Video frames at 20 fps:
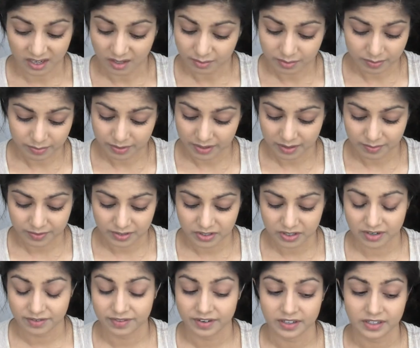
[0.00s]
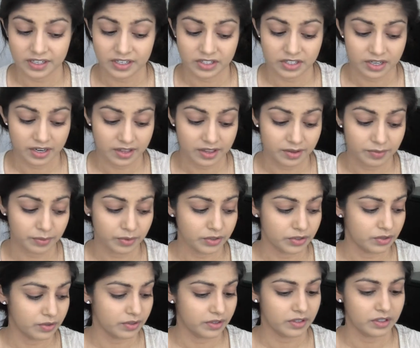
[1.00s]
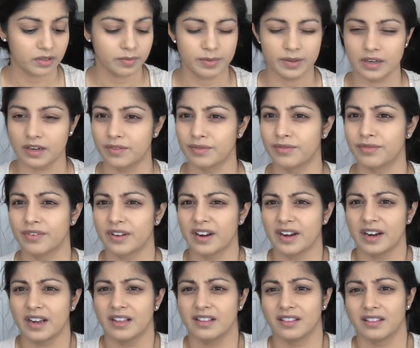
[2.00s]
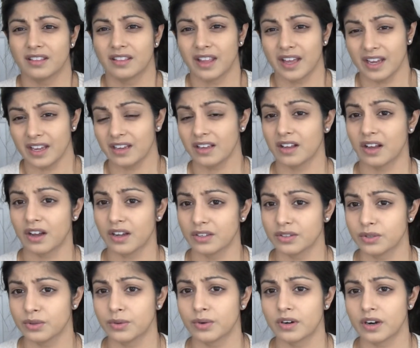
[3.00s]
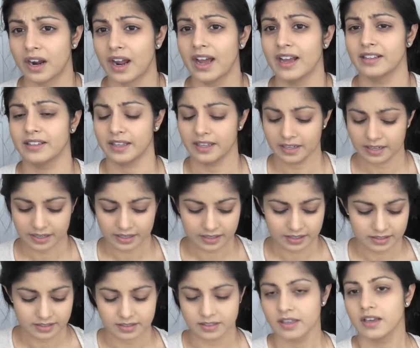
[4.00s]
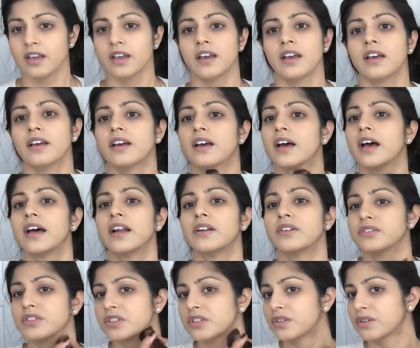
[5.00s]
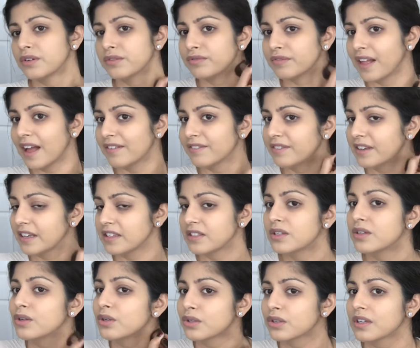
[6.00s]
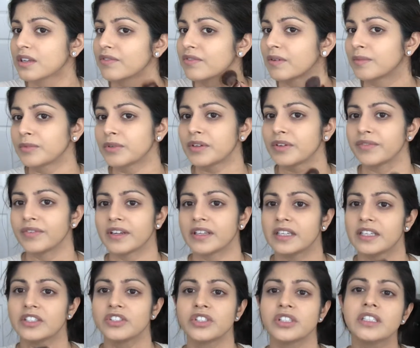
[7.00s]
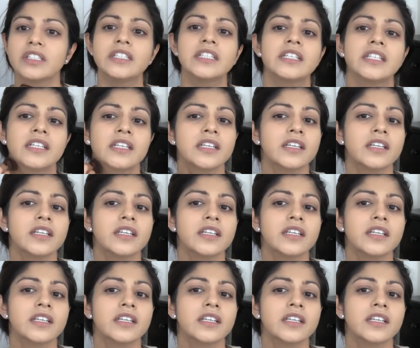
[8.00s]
that'll be pretty much our foundation. And then we'll do a little bit of very light contour highlighting because I don't just do a flat face usually if I'm doing foundation.